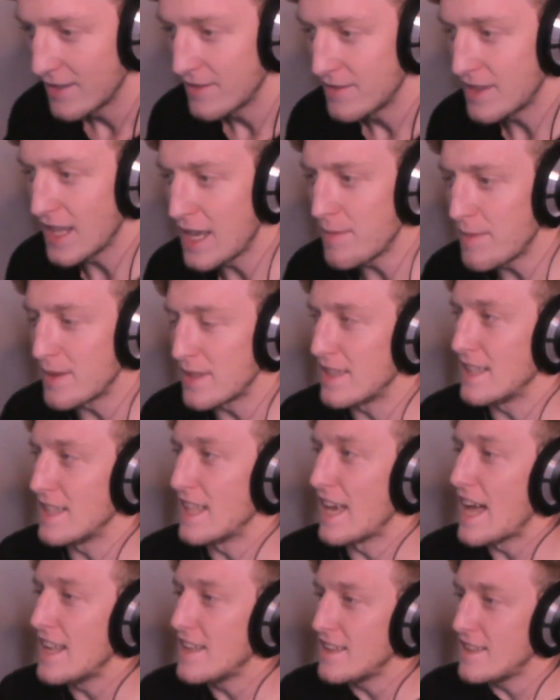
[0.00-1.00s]
They've been
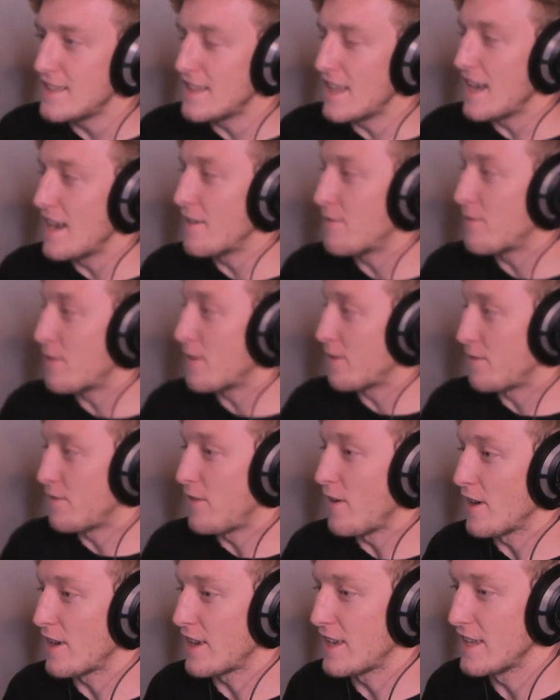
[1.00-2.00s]
landing there for
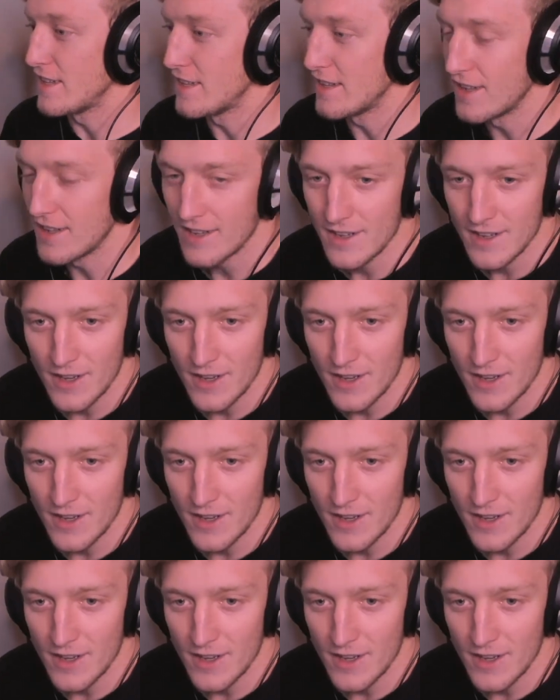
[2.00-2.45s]
fucking